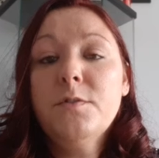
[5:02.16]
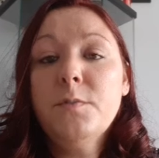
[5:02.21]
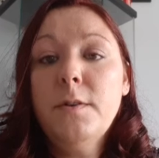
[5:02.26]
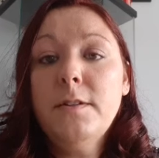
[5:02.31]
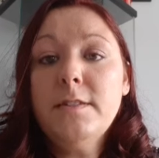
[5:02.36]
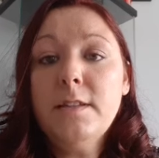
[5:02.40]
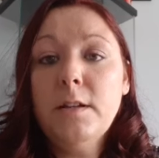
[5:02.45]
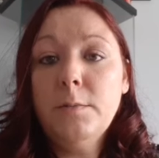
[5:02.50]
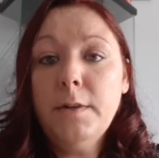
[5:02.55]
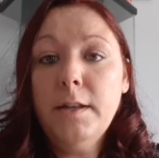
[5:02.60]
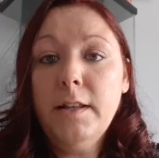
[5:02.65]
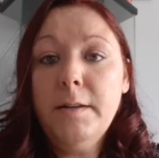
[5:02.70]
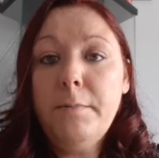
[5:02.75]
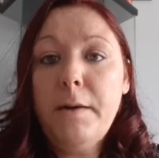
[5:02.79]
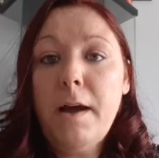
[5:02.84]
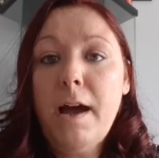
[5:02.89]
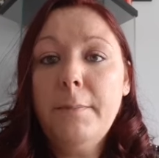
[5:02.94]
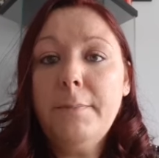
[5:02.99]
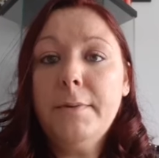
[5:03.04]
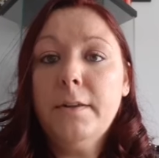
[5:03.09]
ones are really
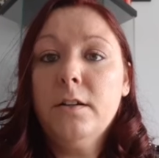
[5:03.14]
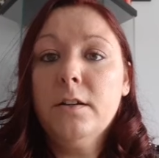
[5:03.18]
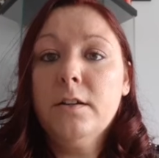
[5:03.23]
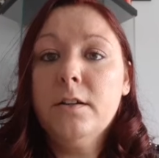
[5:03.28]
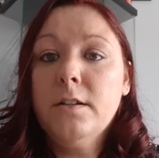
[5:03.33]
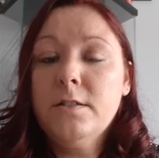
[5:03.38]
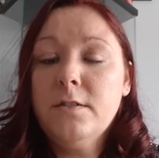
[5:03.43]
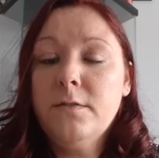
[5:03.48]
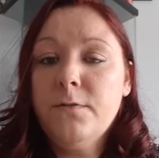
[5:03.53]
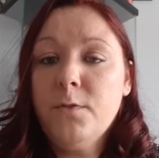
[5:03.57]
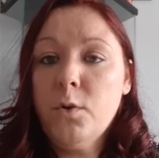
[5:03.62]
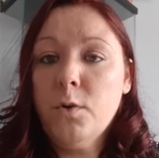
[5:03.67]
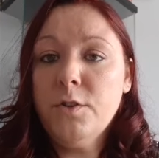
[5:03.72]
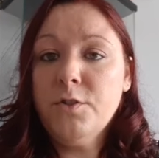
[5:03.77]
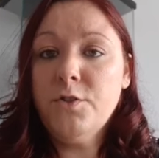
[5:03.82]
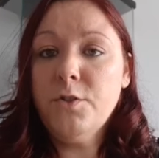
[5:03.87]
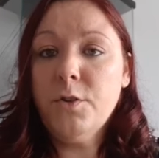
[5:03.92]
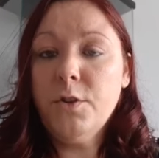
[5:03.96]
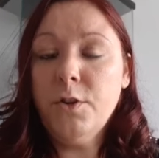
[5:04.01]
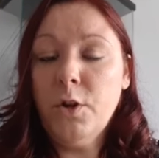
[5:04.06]
popular because of
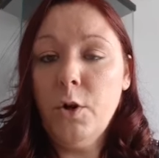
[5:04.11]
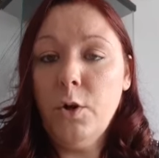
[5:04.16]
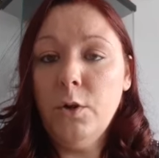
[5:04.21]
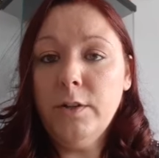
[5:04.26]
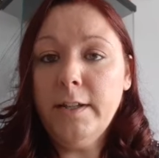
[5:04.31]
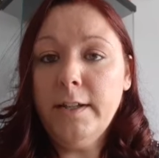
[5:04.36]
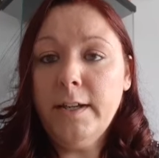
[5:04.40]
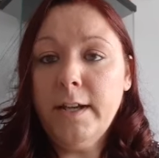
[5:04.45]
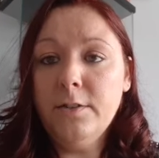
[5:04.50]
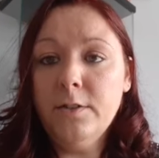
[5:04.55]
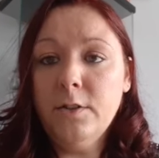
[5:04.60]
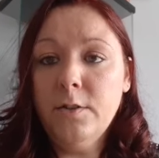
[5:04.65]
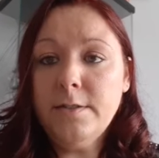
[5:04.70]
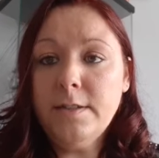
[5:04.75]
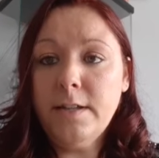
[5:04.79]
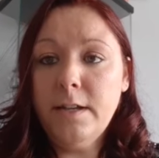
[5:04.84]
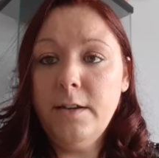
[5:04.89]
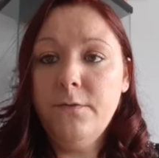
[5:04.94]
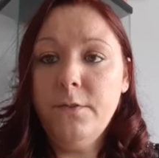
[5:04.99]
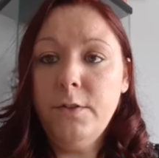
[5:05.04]
course you can only get those
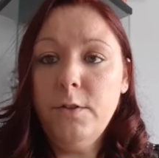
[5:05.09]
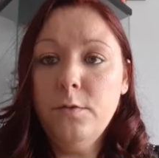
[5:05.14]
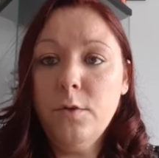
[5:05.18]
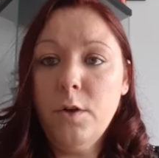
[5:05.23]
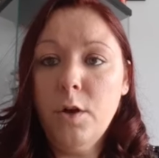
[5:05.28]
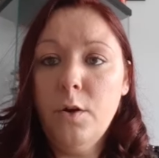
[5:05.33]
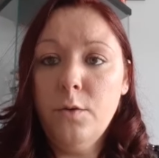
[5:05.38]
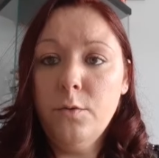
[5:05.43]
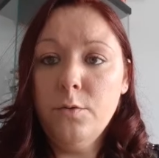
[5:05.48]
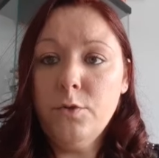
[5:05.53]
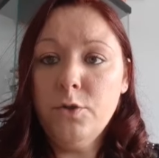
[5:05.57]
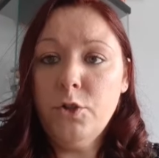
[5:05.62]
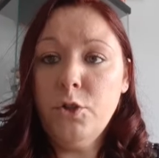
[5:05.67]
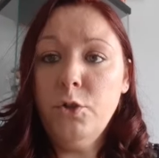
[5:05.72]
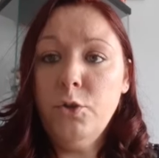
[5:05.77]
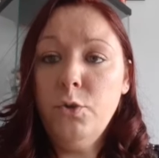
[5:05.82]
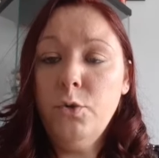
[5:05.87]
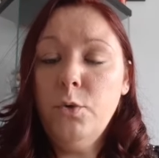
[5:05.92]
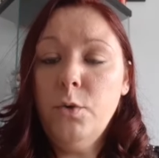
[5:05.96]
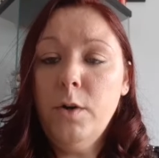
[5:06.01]
if you go
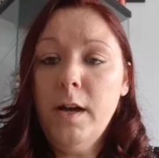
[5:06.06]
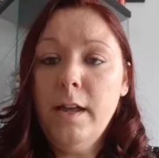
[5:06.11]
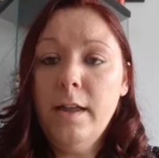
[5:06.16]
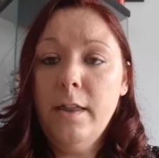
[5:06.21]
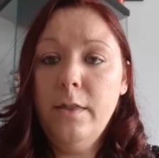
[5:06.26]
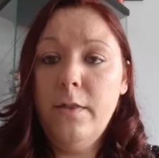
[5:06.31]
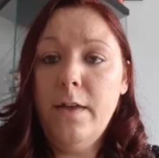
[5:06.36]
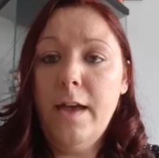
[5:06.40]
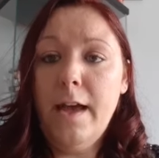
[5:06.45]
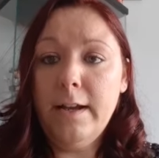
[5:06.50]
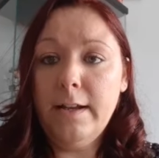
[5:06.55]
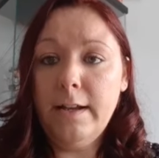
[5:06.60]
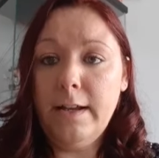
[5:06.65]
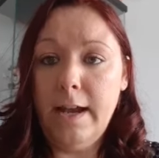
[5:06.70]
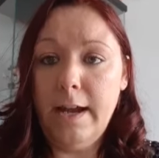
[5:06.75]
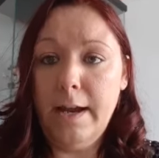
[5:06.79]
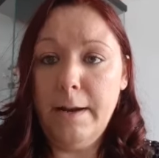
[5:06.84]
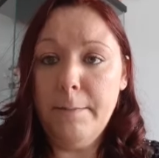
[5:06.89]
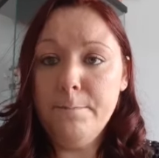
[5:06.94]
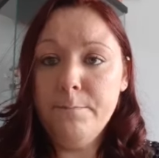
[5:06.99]
to that
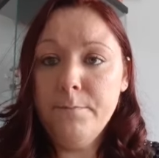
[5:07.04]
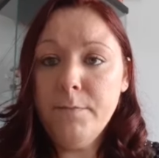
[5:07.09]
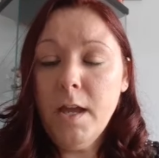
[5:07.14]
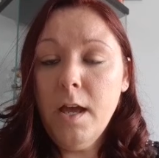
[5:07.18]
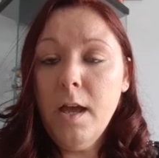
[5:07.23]
game.